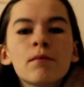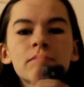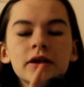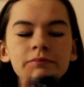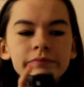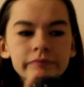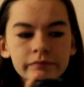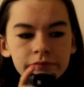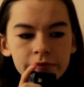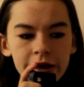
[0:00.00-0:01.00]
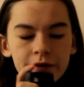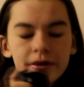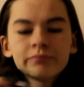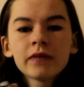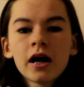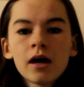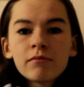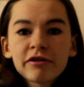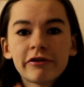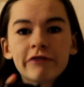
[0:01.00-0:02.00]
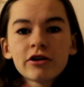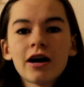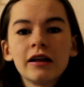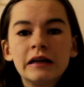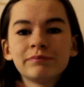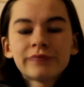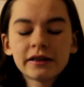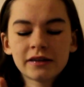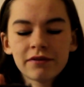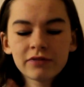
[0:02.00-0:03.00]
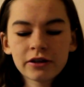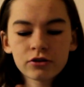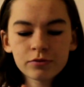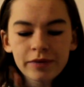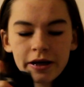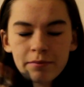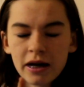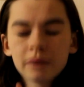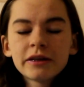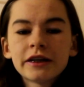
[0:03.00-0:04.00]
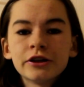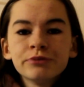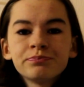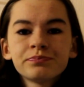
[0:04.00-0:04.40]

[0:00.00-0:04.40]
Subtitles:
But anyway, my favourite colour has definitely got to be a Palomino,